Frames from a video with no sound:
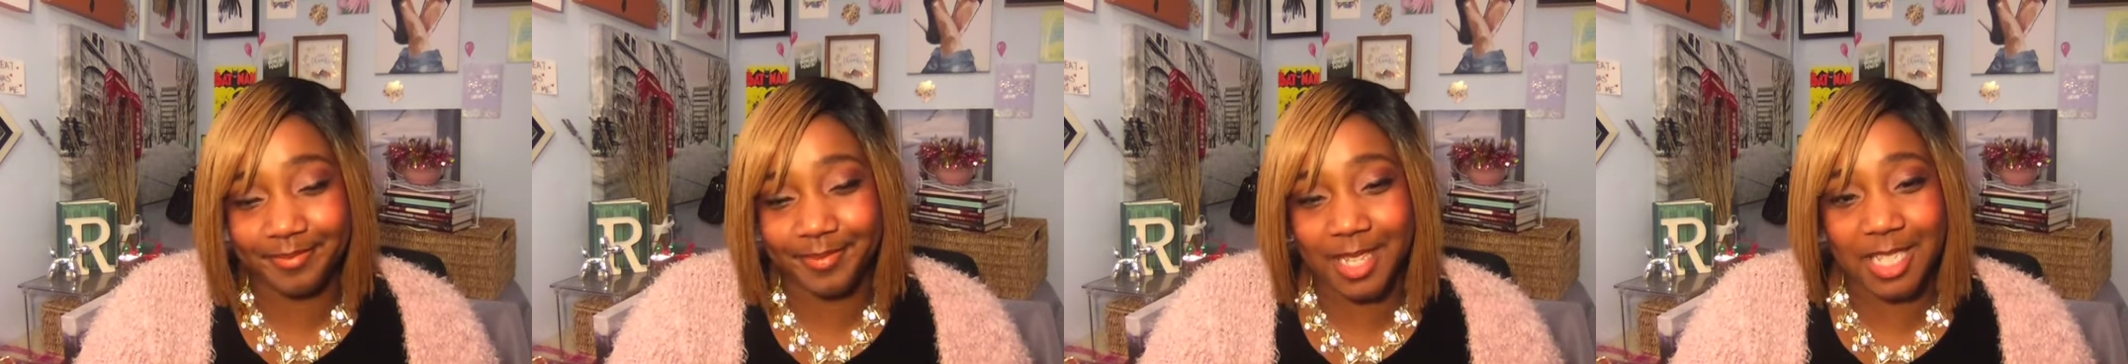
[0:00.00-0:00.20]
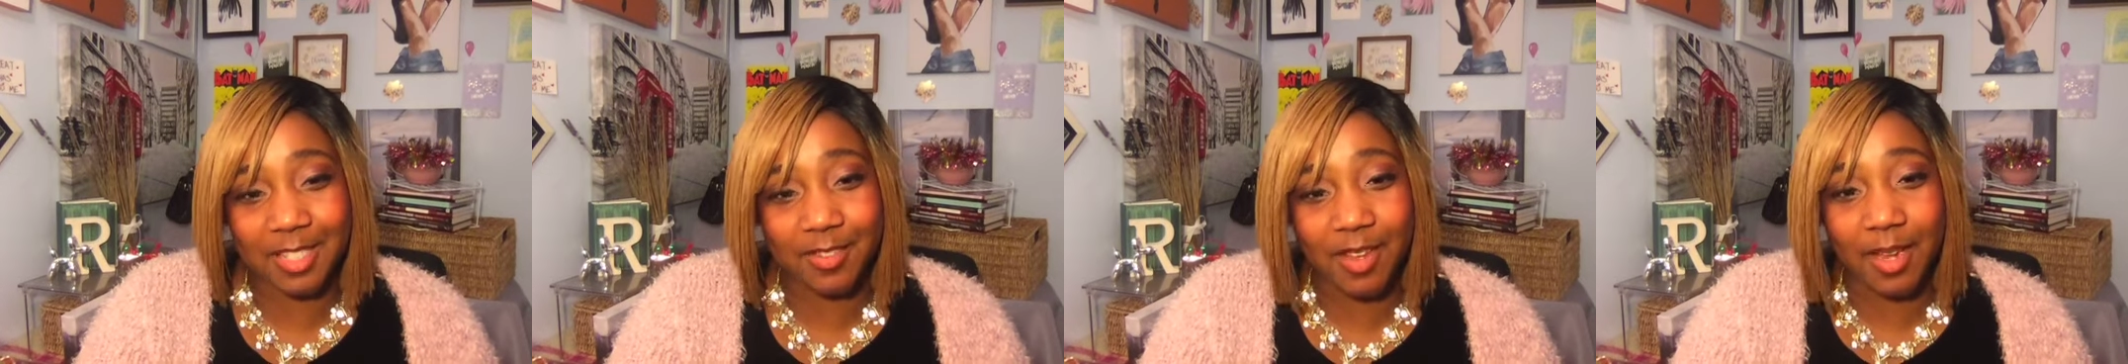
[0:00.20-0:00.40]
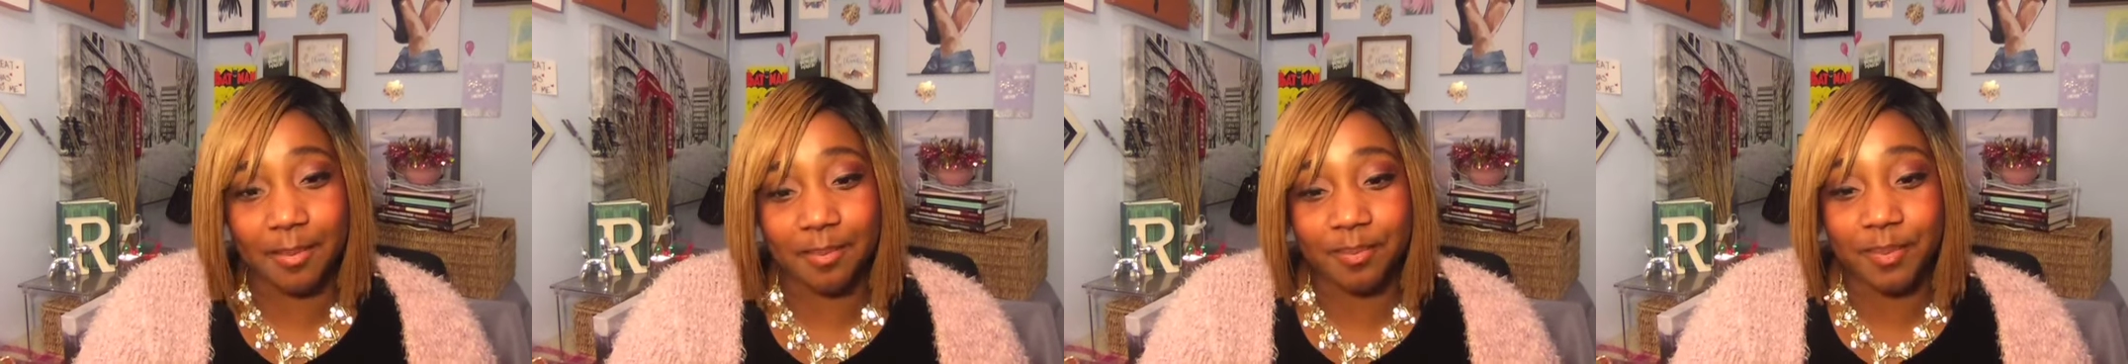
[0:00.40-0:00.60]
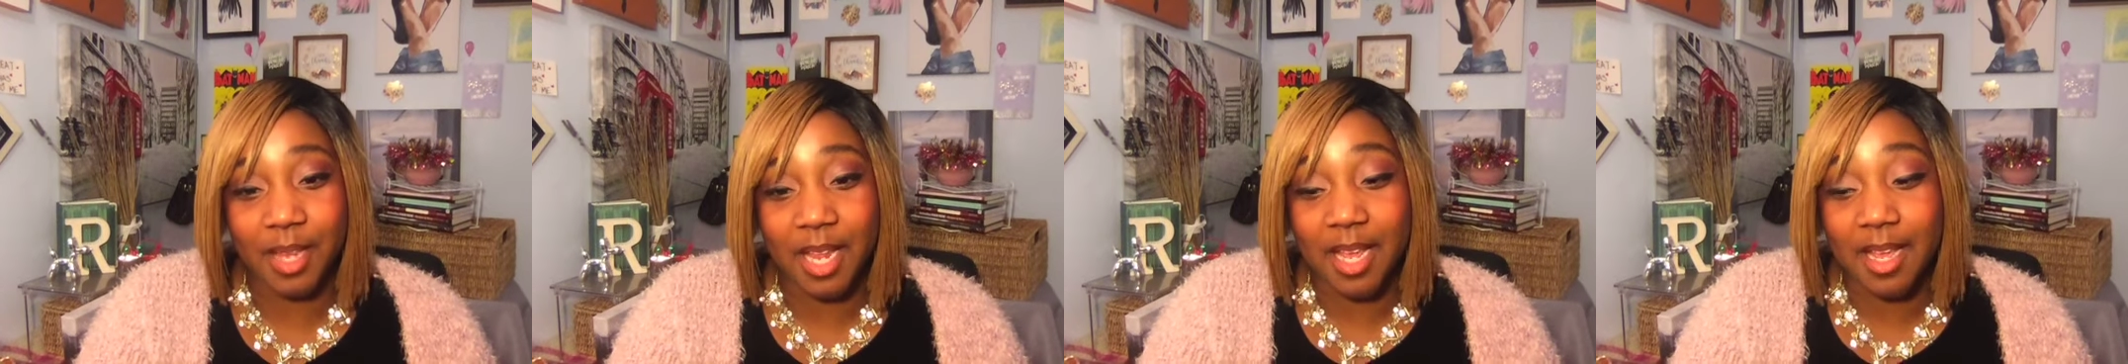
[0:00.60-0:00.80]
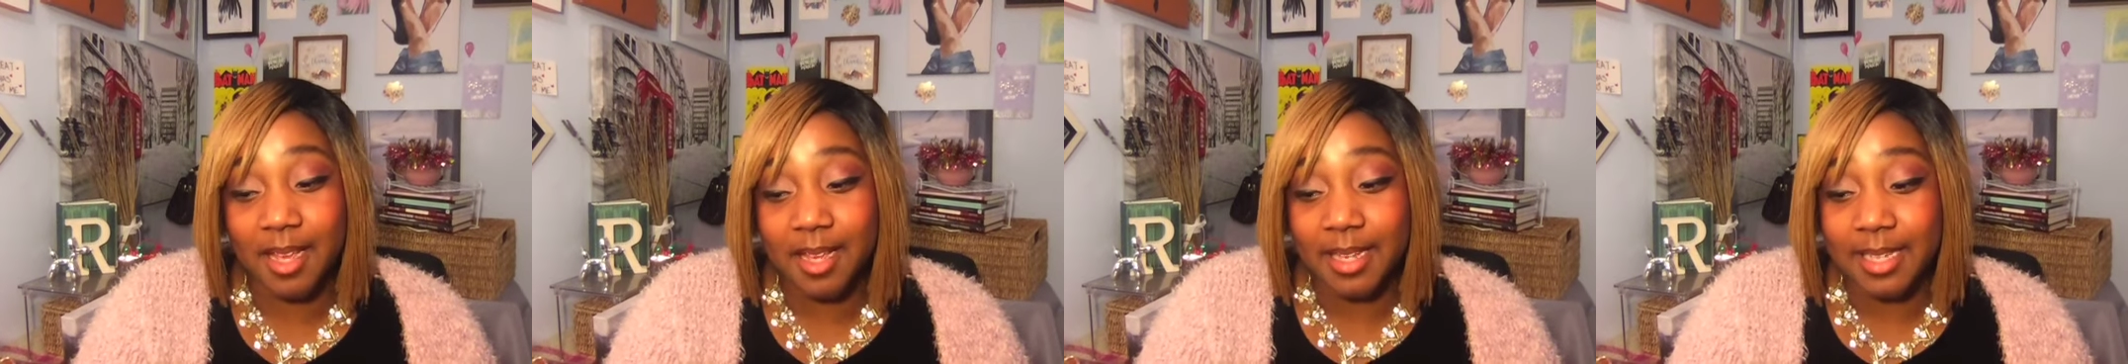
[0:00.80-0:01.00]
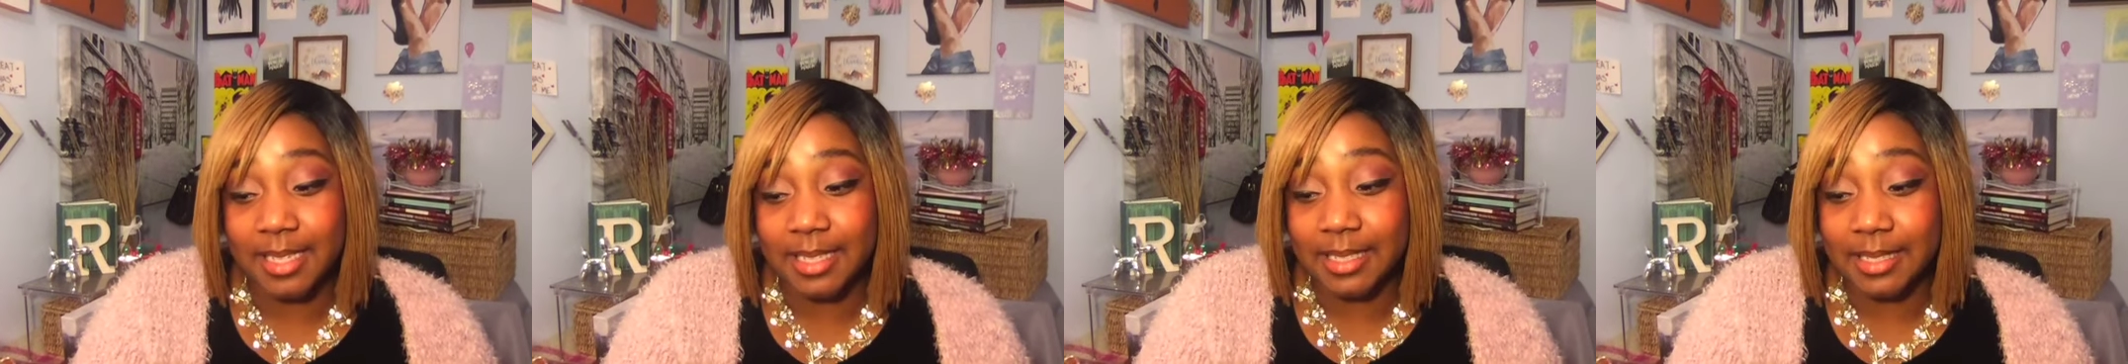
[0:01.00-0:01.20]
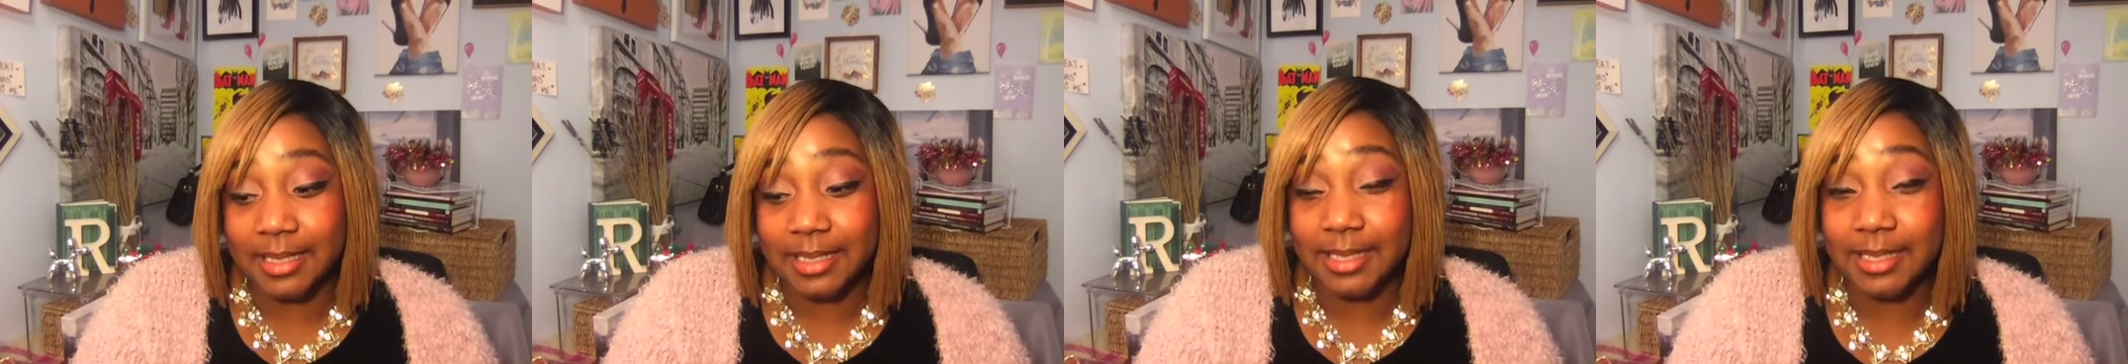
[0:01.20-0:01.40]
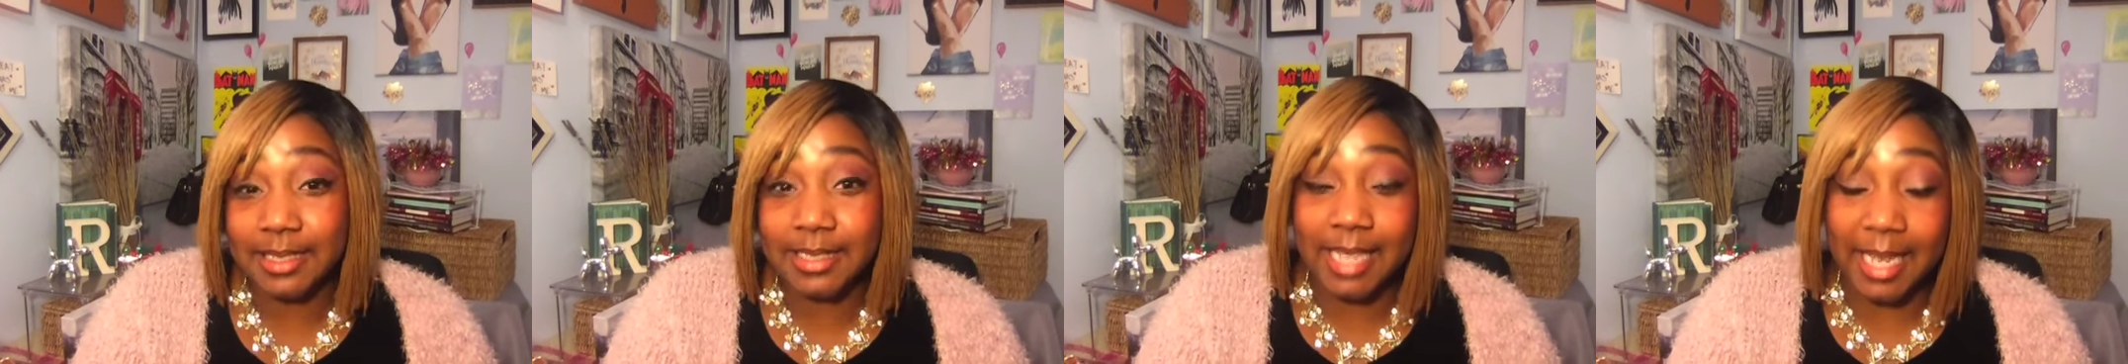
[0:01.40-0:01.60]
That's fine.
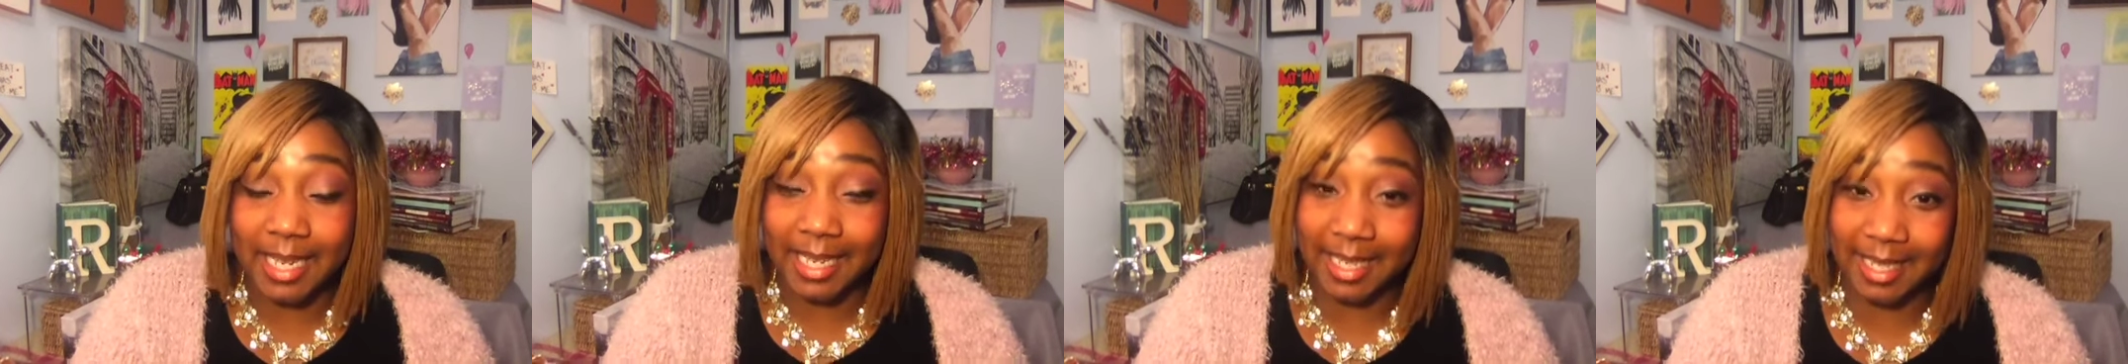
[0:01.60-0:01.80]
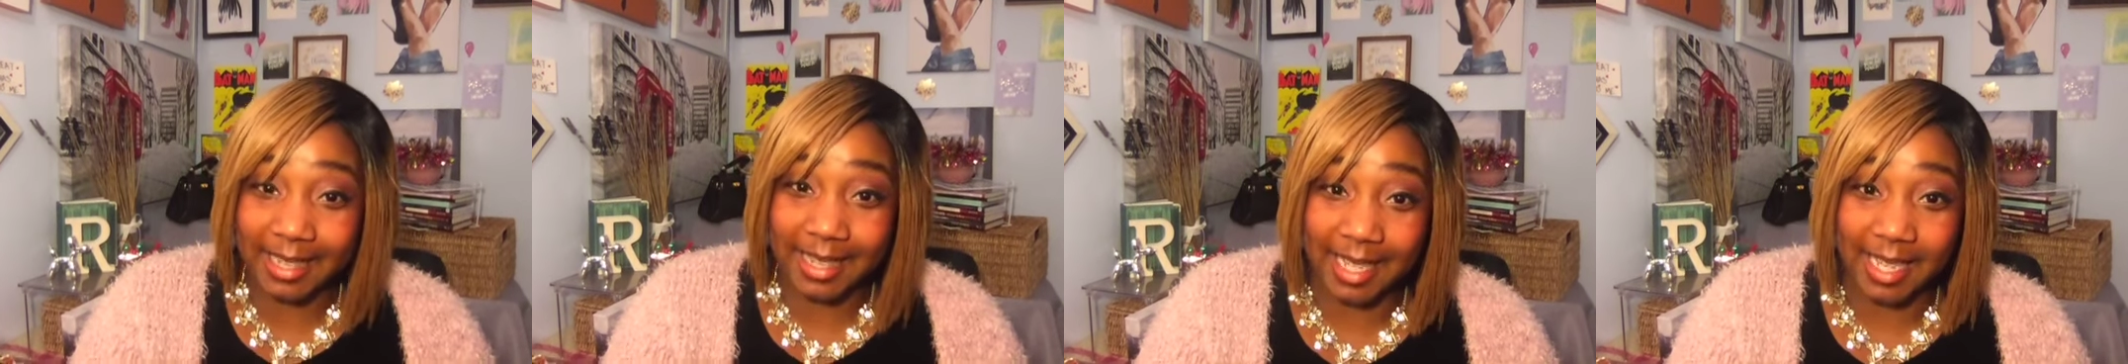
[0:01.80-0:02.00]
Second